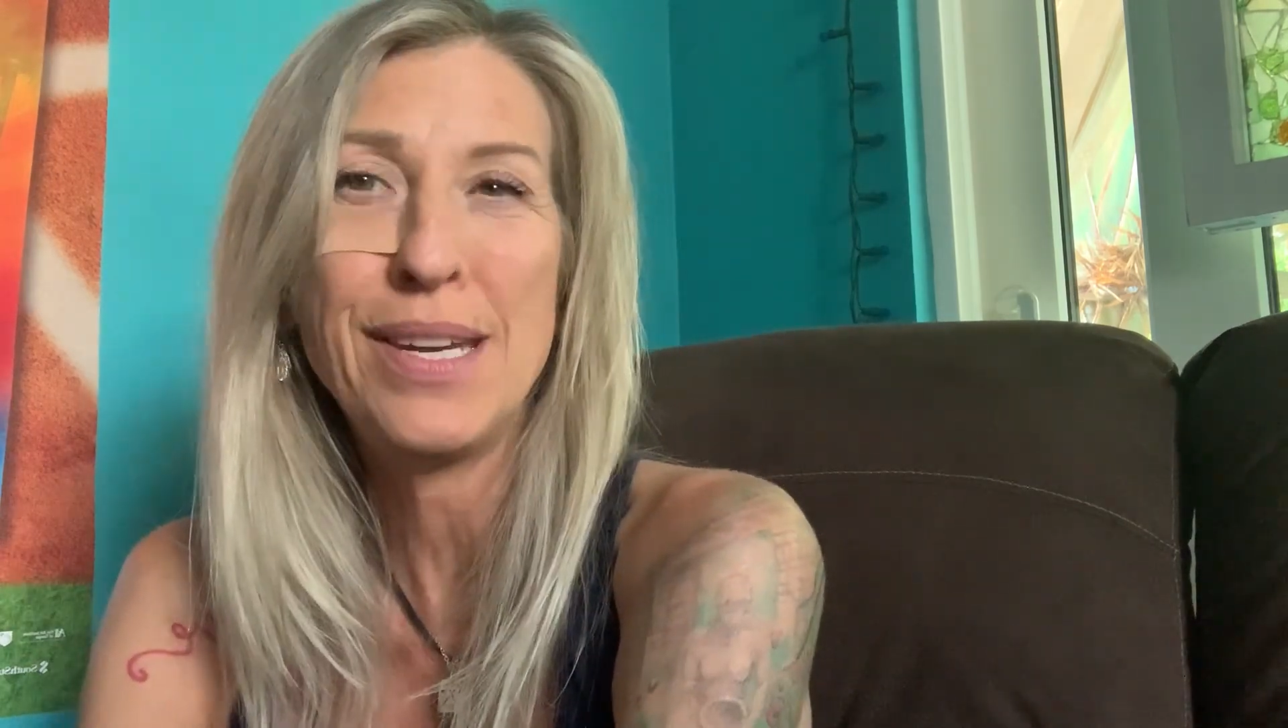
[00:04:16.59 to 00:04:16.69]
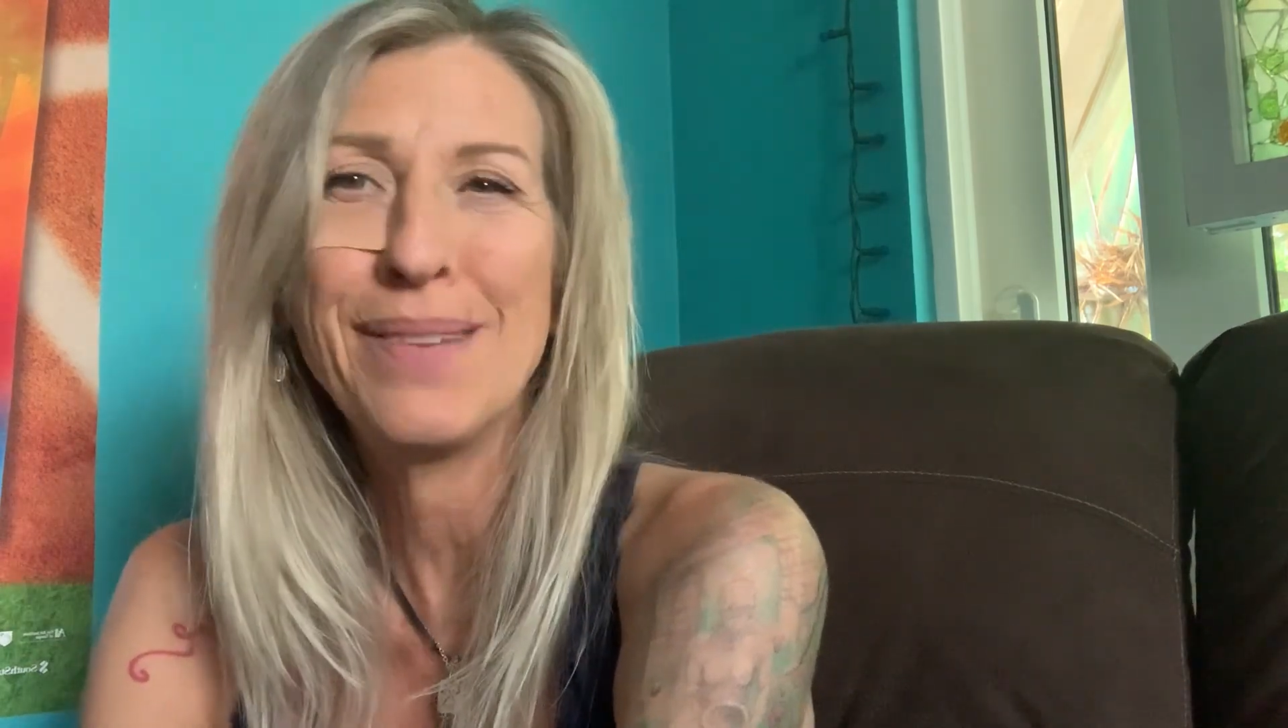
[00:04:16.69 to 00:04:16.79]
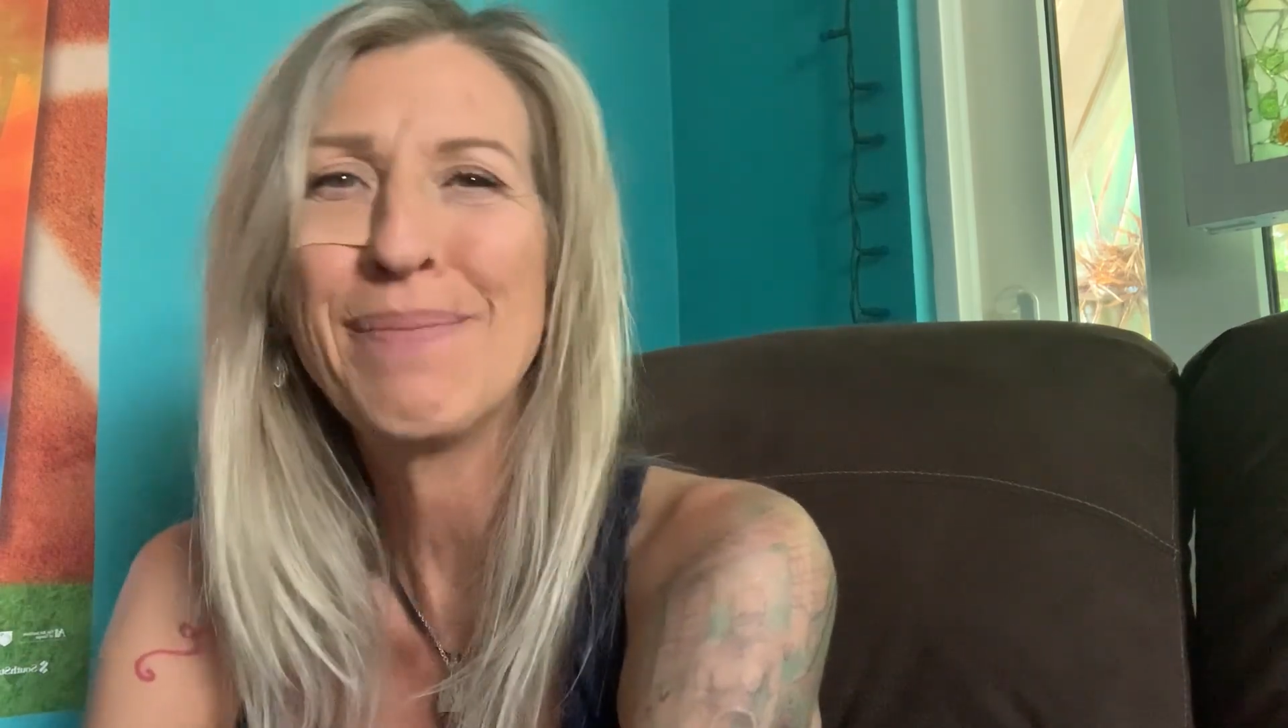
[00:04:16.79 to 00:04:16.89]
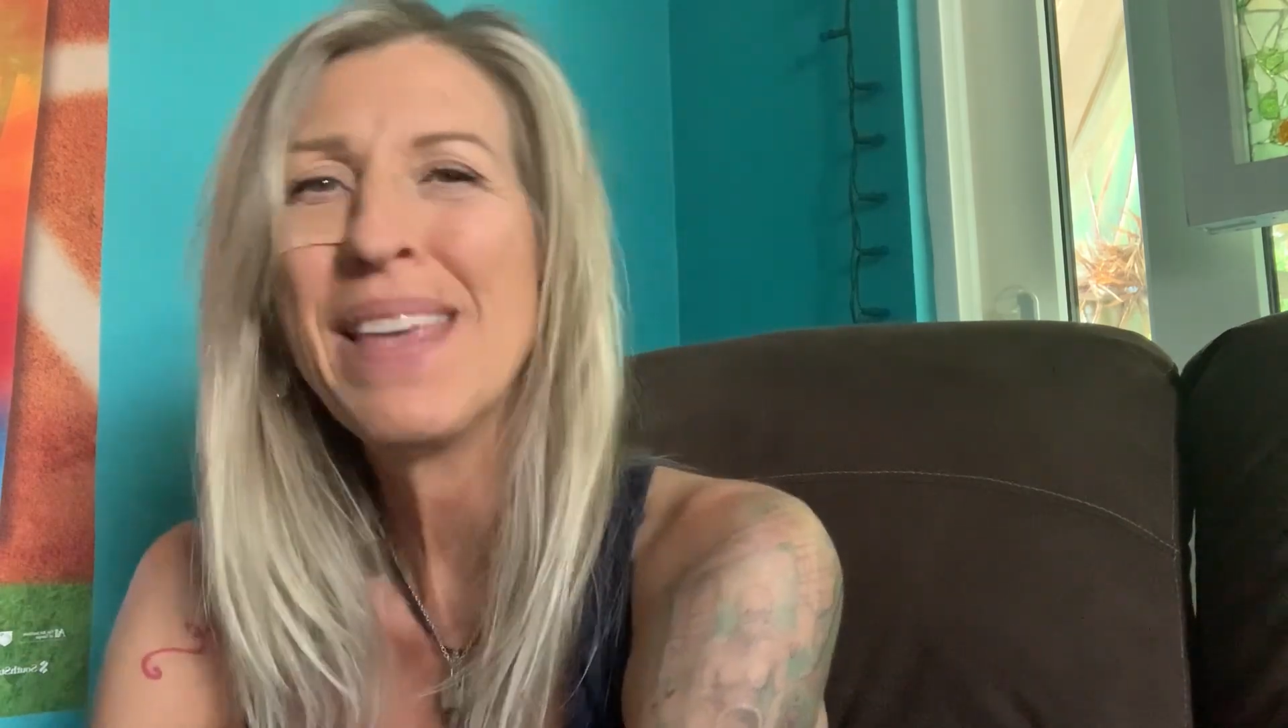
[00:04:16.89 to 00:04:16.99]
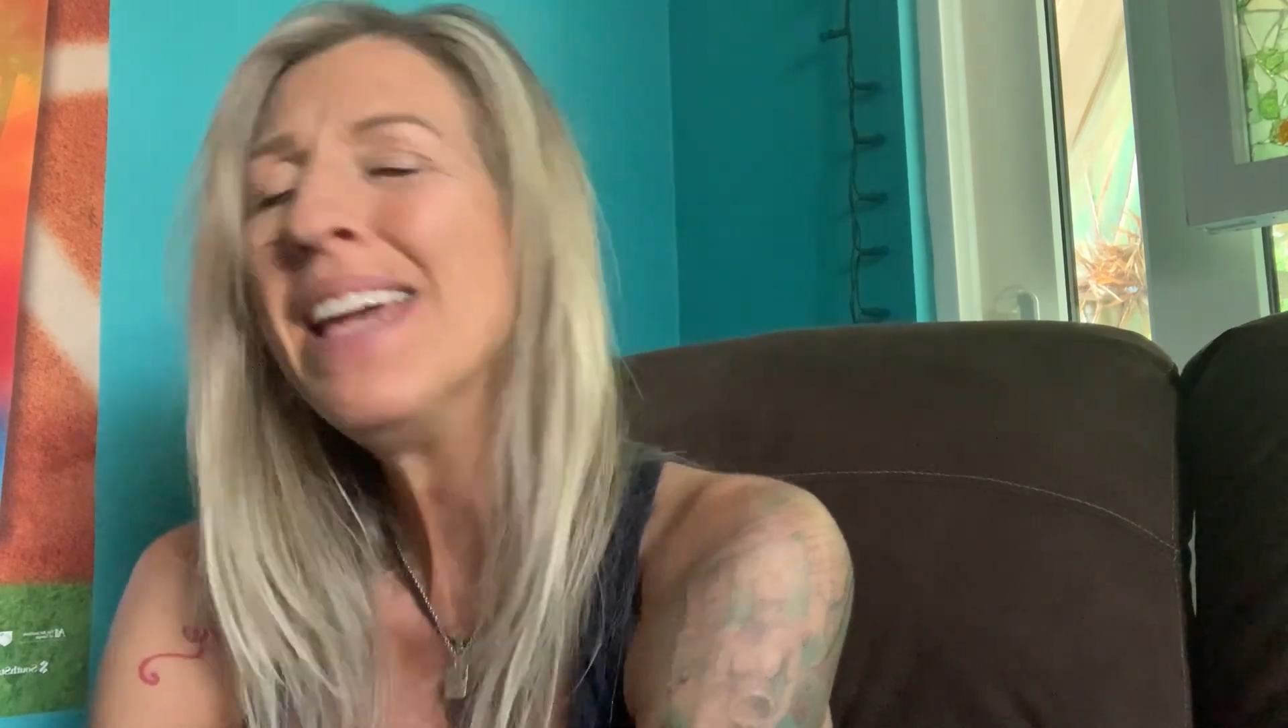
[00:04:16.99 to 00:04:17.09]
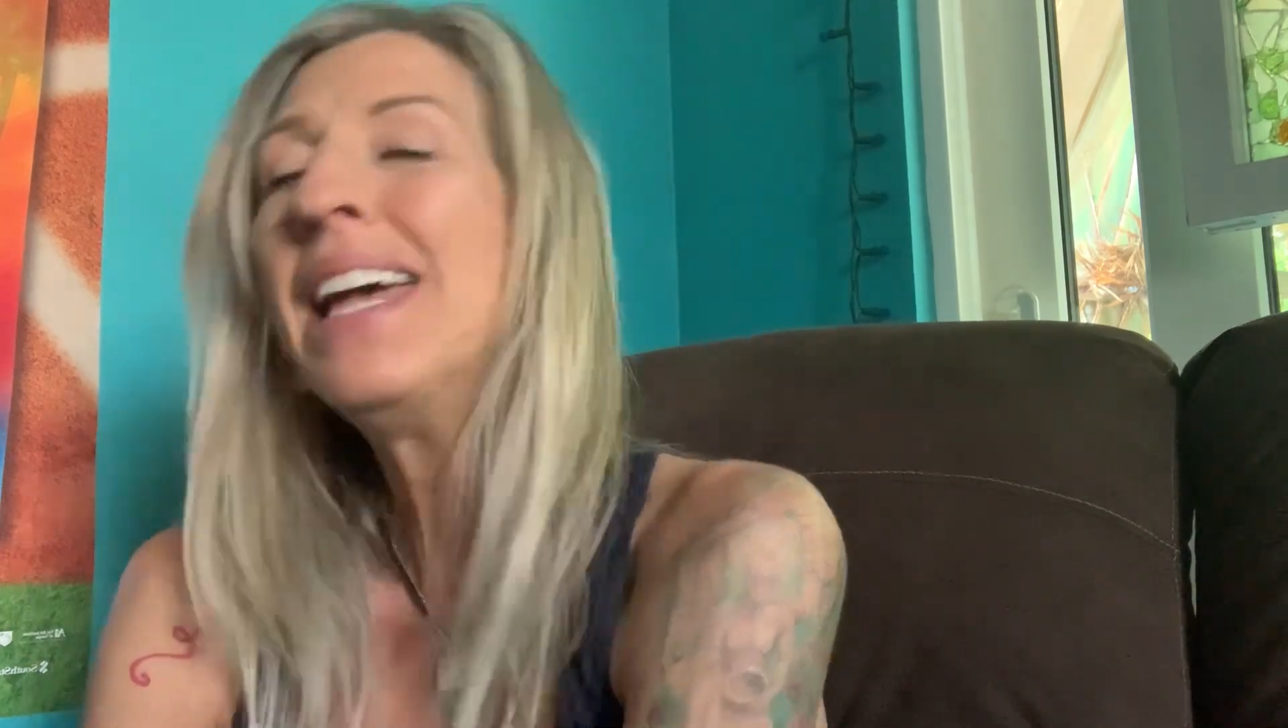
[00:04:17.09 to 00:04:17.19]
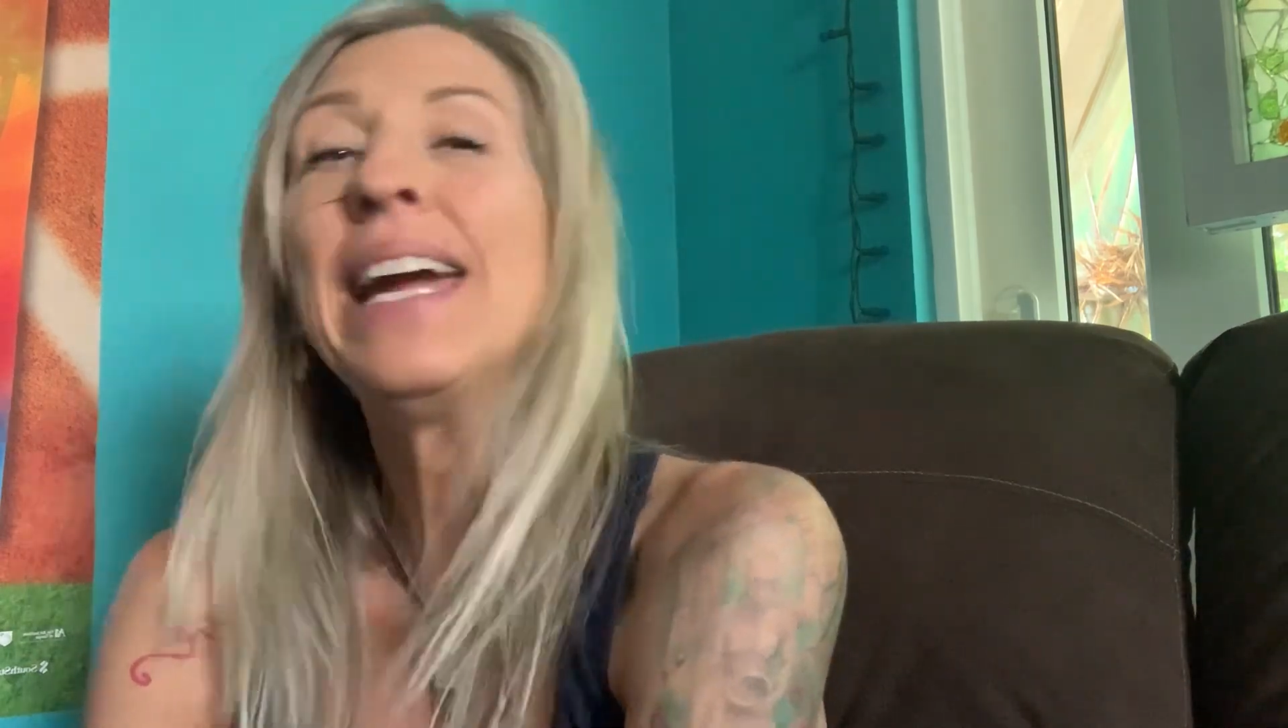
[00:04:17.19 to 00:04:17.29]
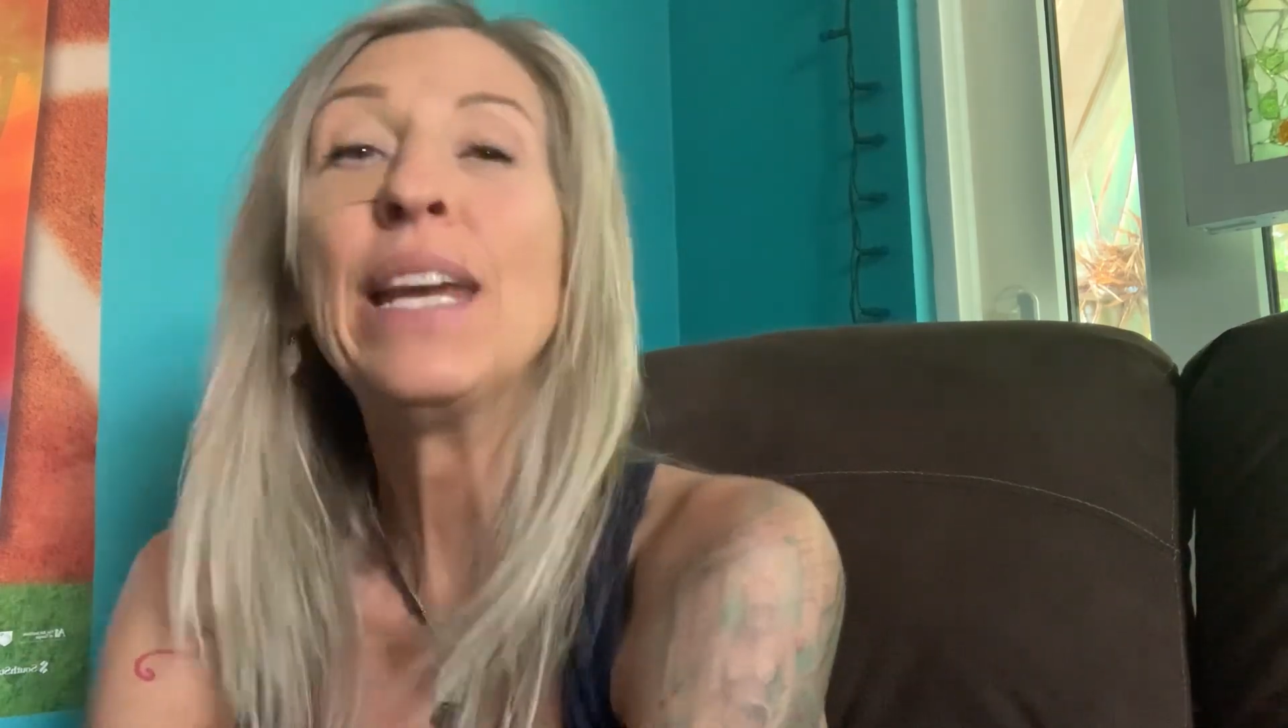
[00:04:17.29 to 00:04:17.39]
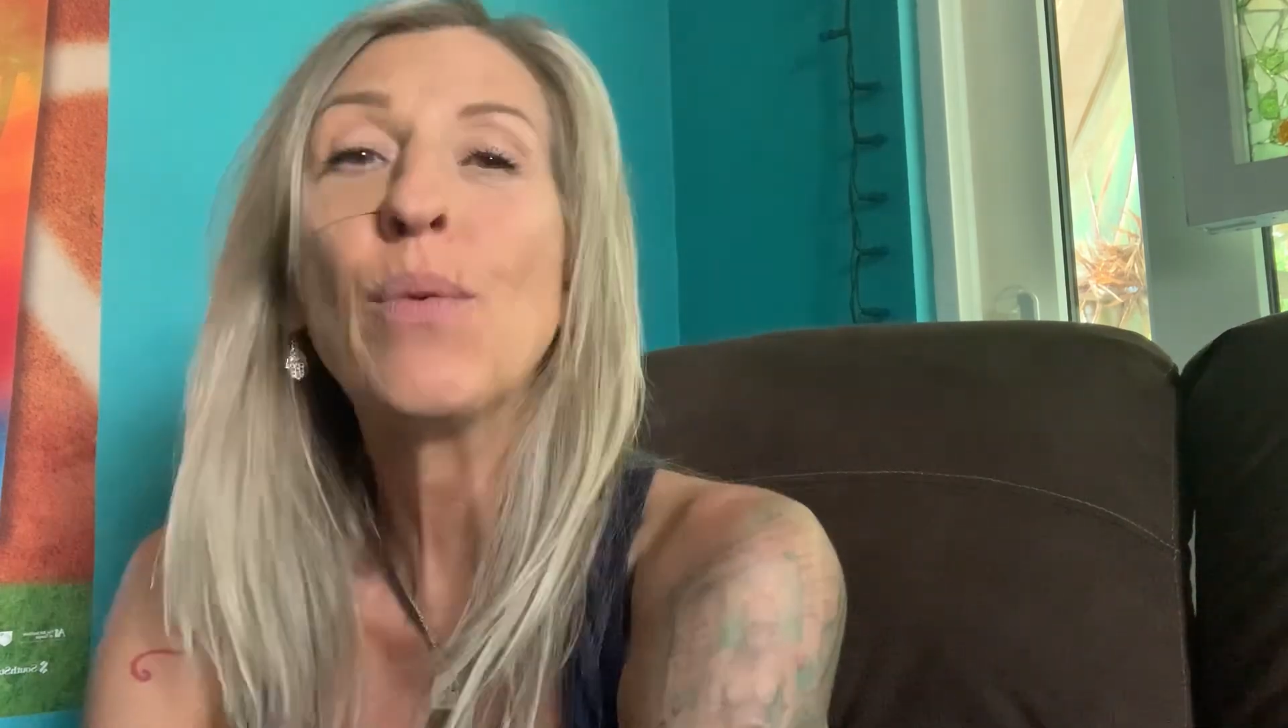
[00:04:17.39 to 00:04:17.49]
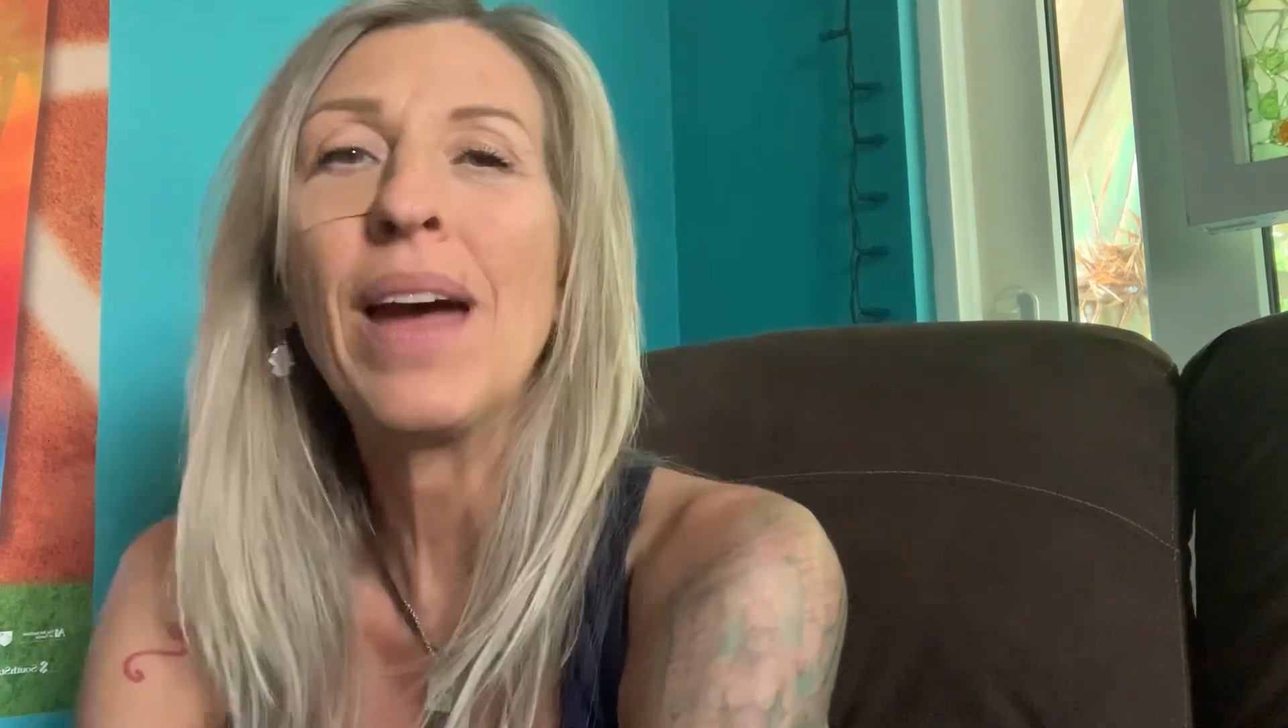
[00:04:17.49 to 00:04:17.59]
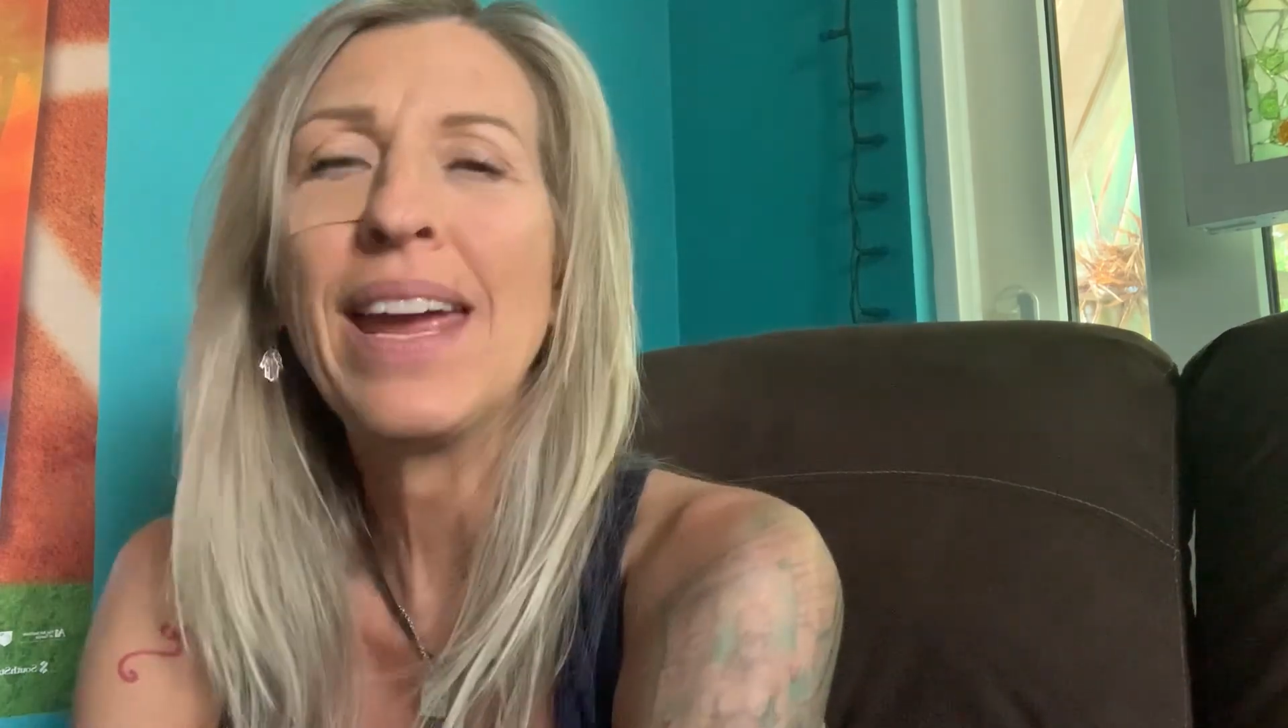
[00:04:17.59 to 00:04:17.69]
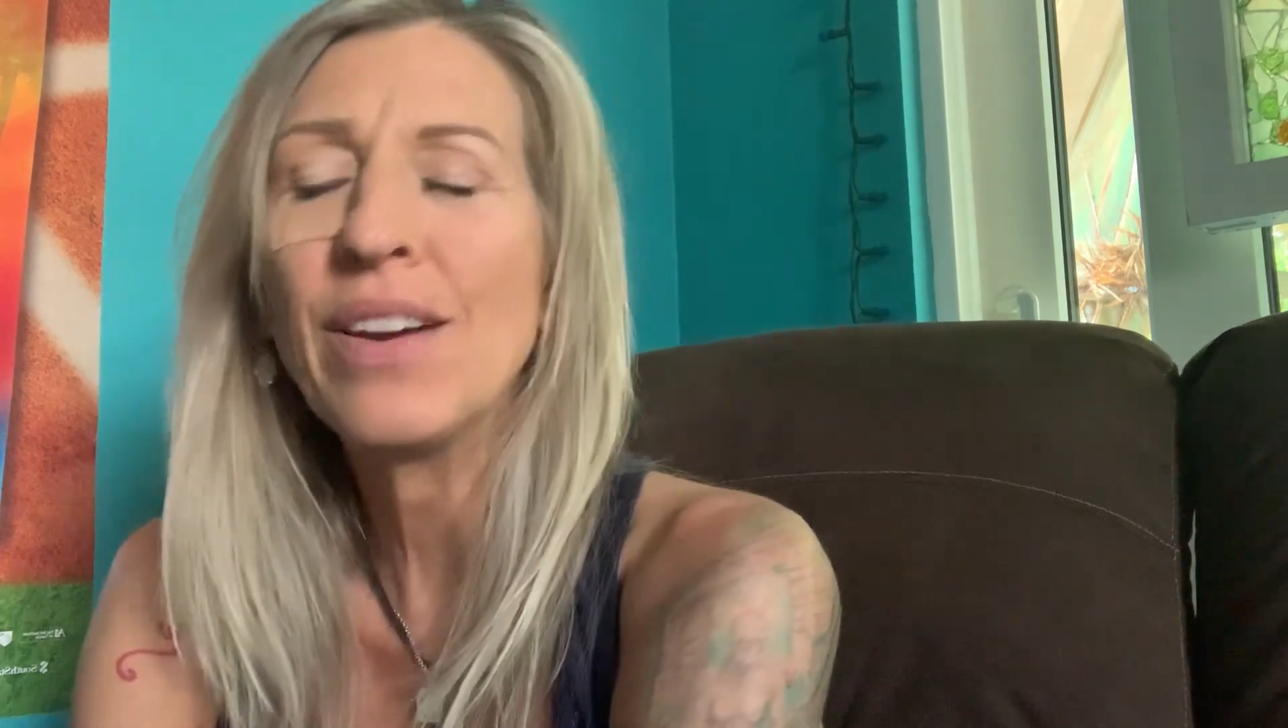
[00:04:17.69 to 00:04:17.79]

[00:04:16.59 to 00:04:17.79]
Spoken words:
And anyway,